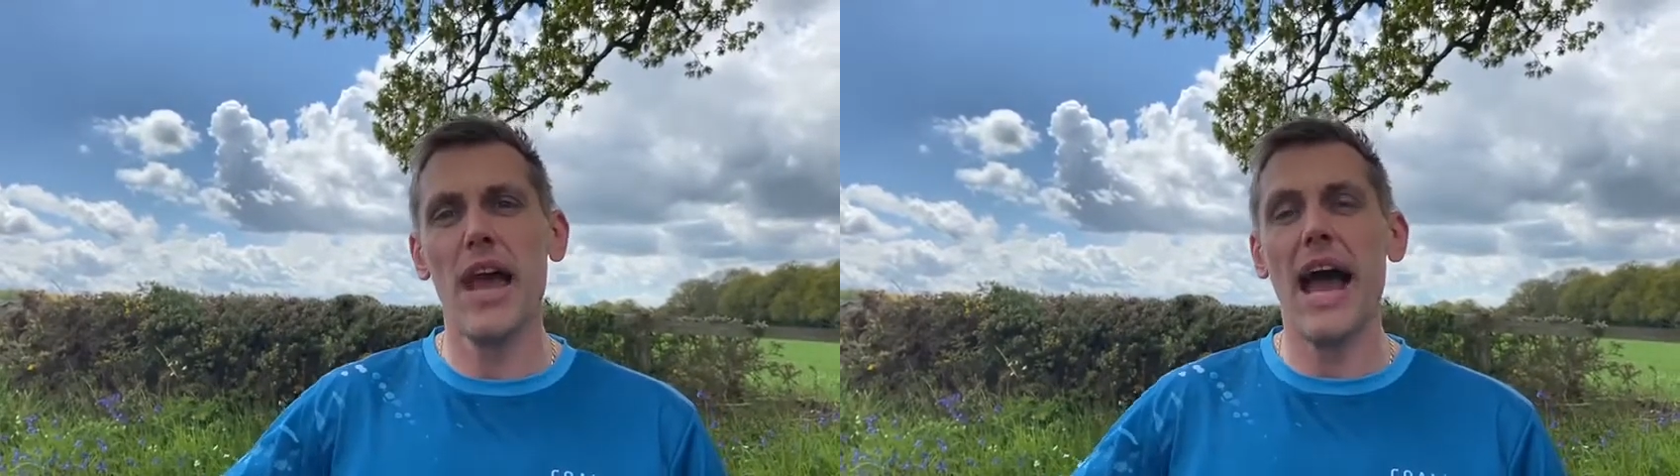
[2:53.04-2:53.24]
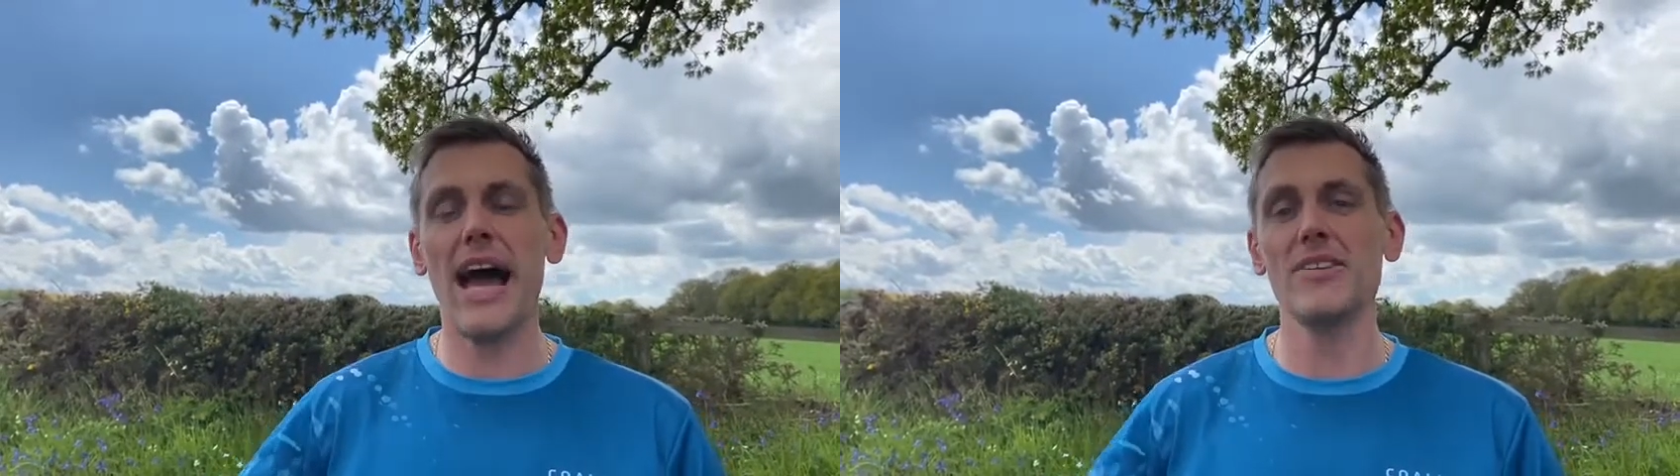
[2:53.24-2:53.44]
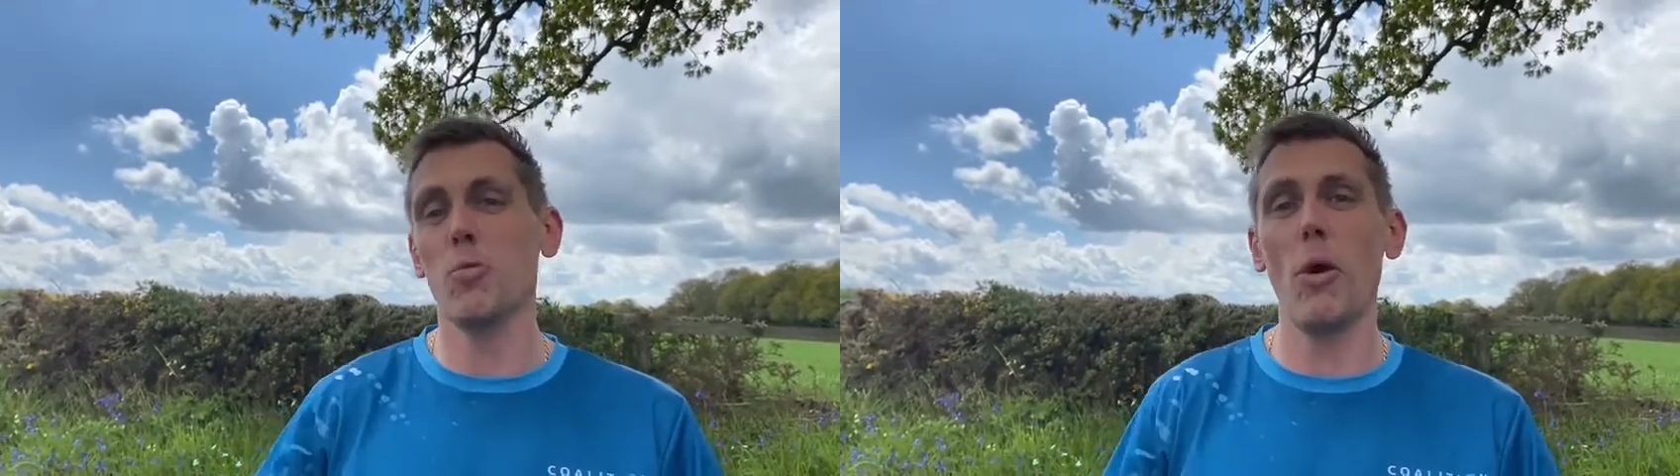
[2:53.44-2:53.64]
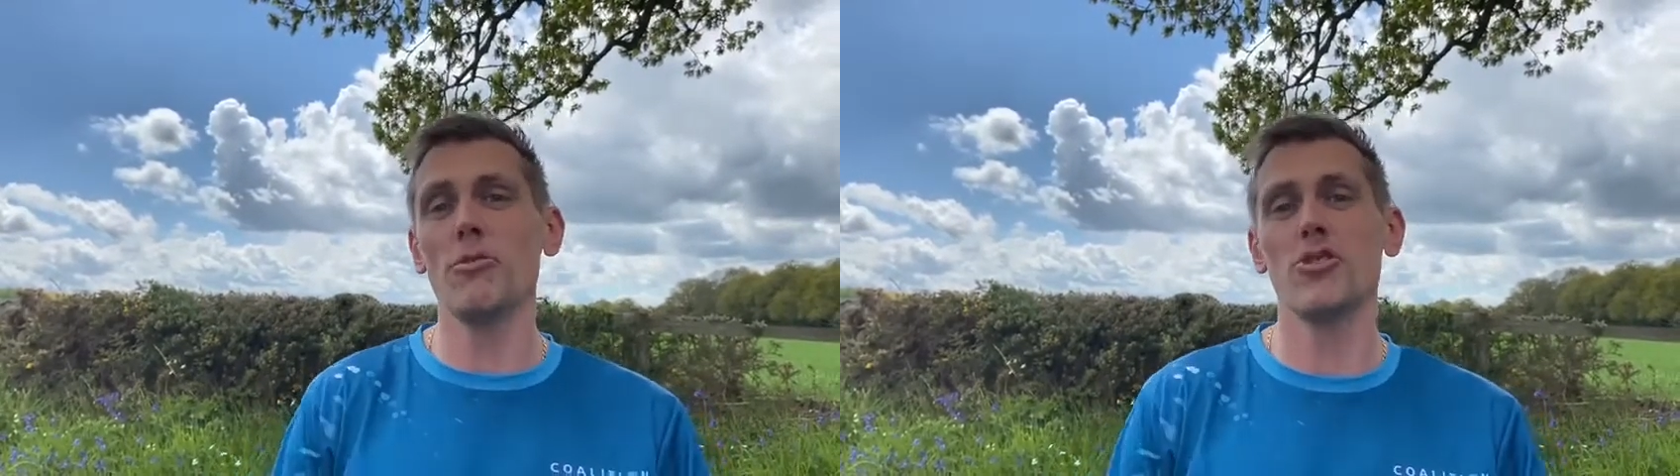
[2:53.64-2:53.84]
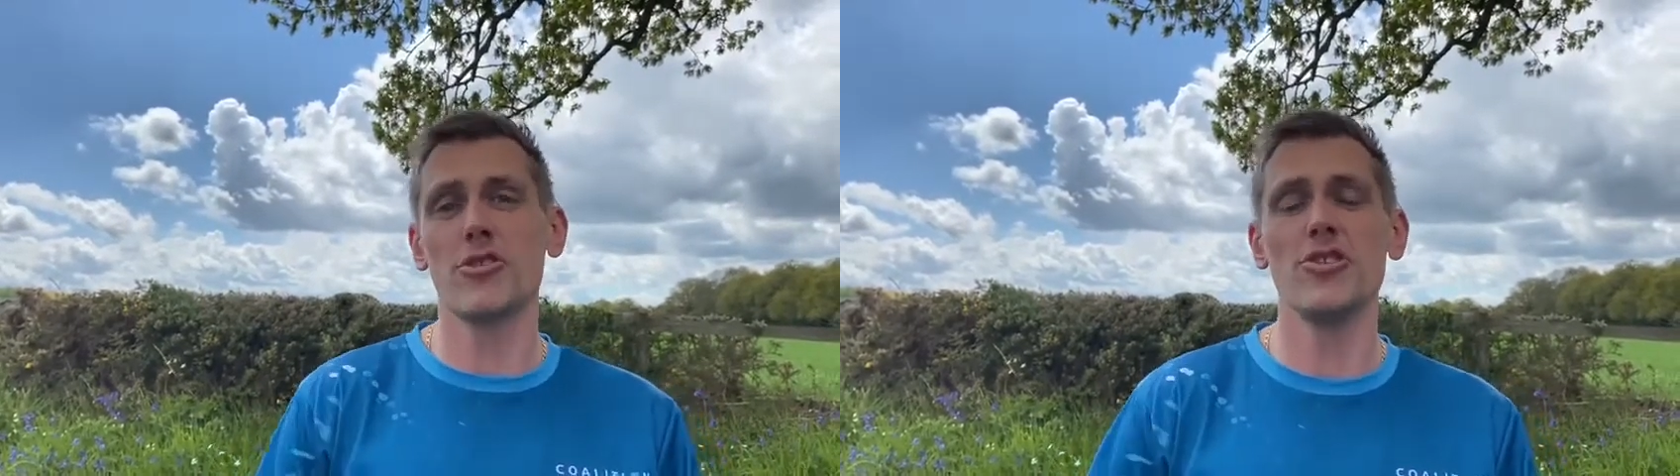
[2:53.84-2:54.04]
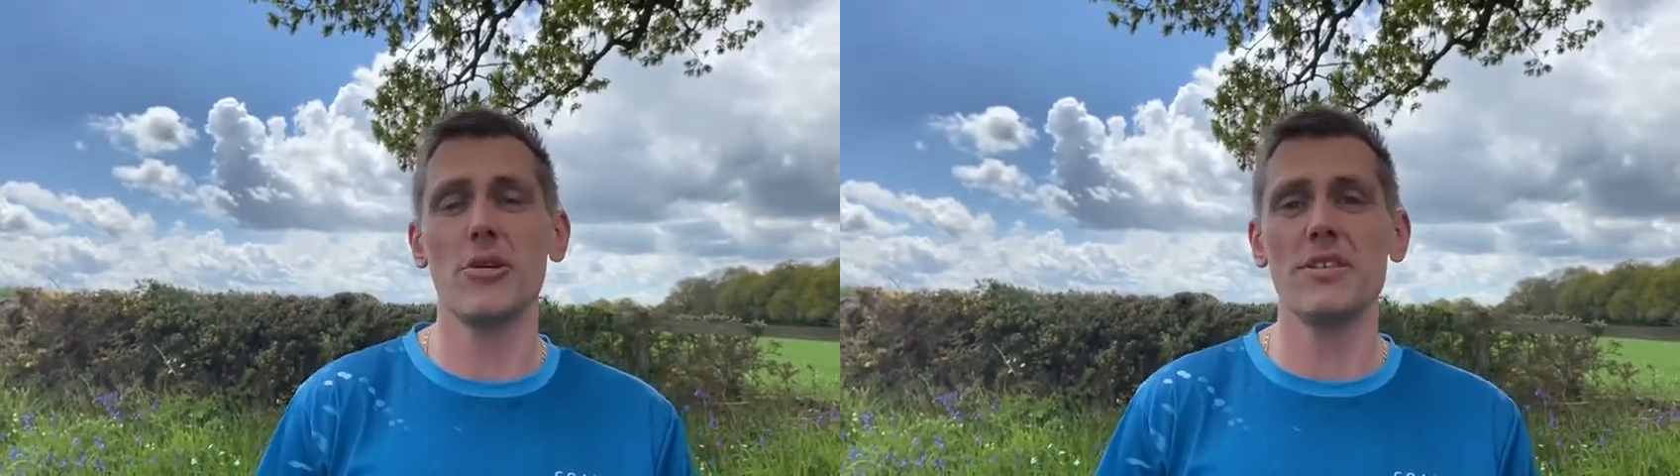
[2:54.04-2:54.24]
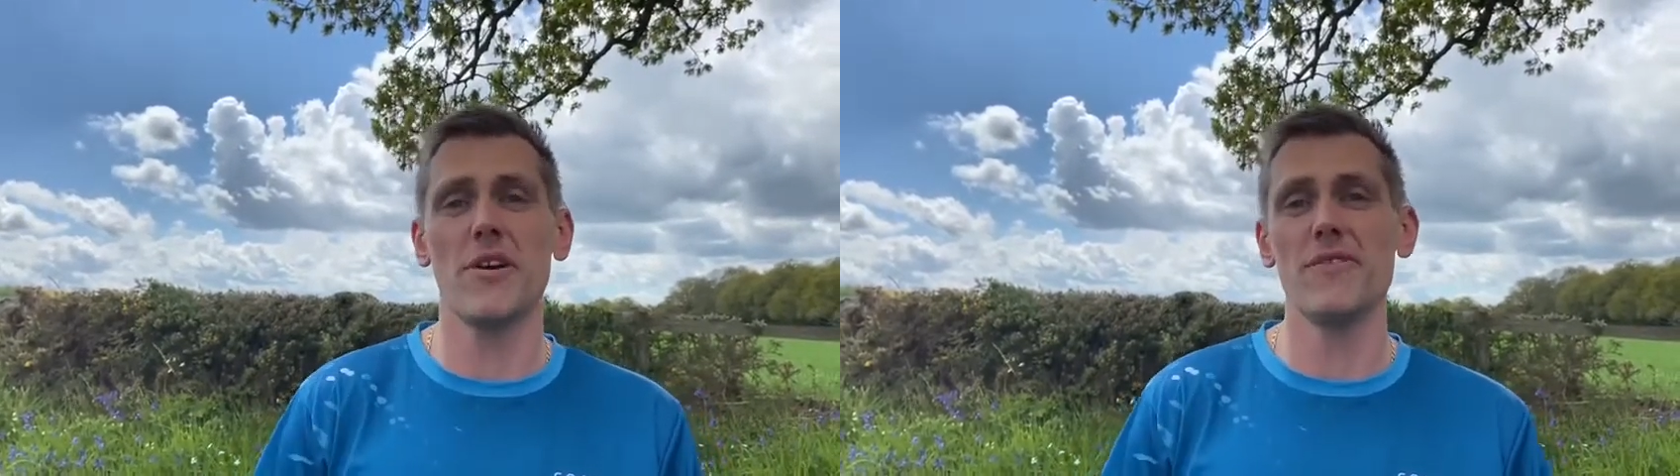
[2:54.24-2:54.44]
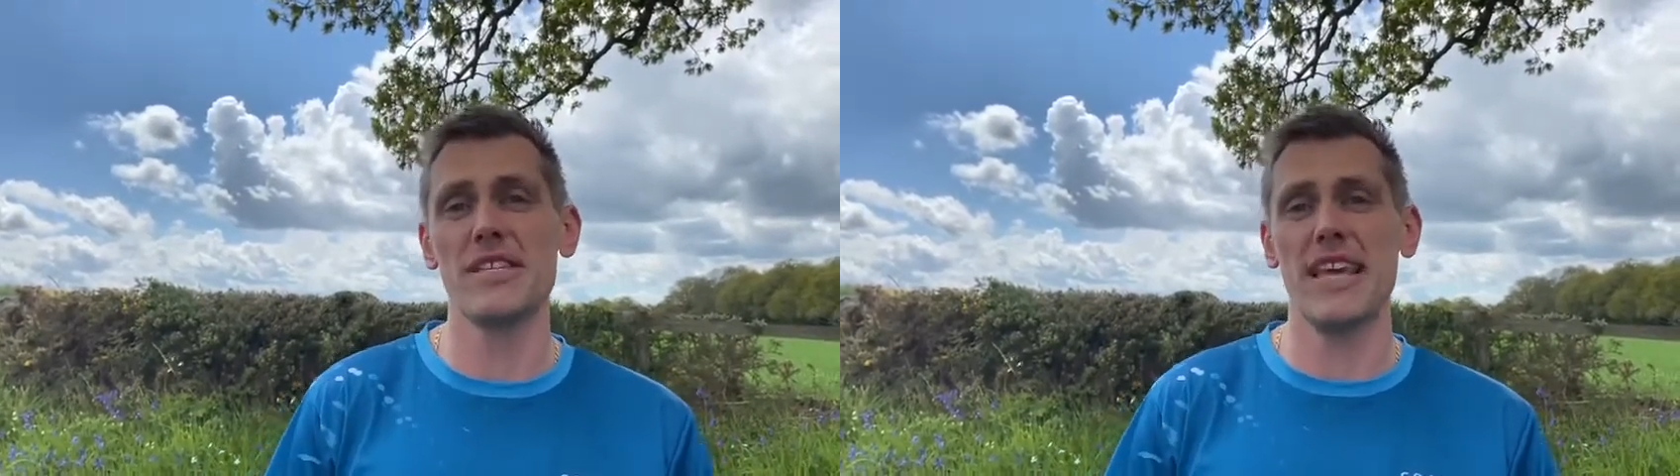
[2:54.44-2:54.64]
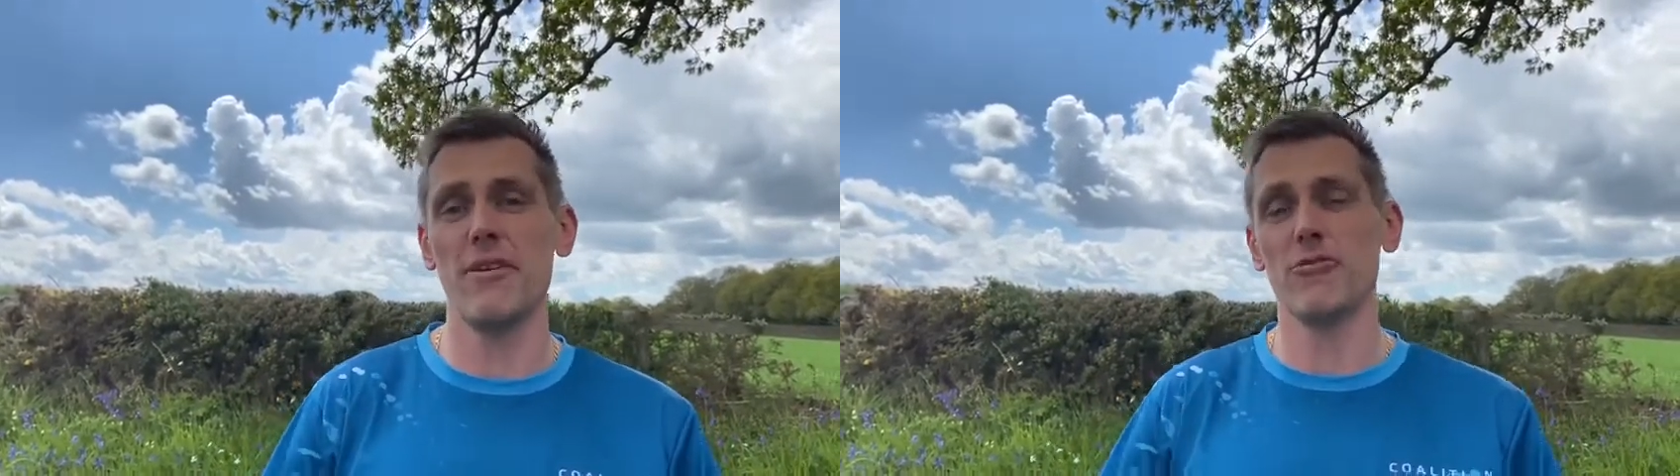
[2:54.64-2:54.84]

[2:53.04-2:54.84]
And what we're trying to do is obviously